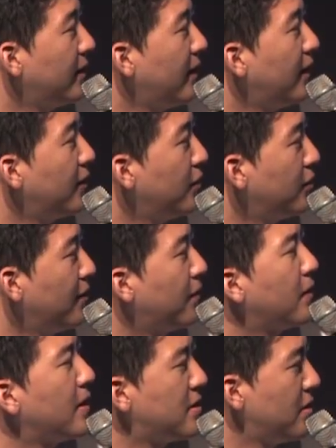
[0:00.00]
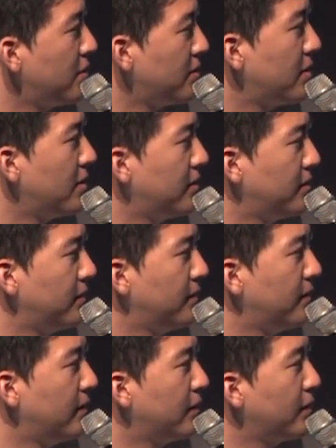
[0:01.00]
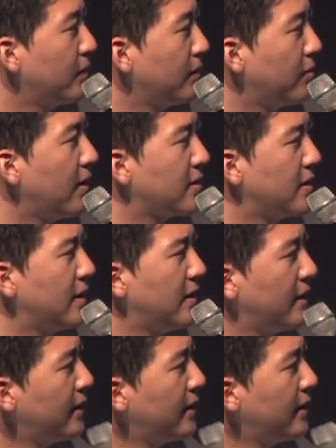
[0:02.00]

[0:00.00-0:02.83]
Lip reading: How do you differentiate yourself through the blockchain?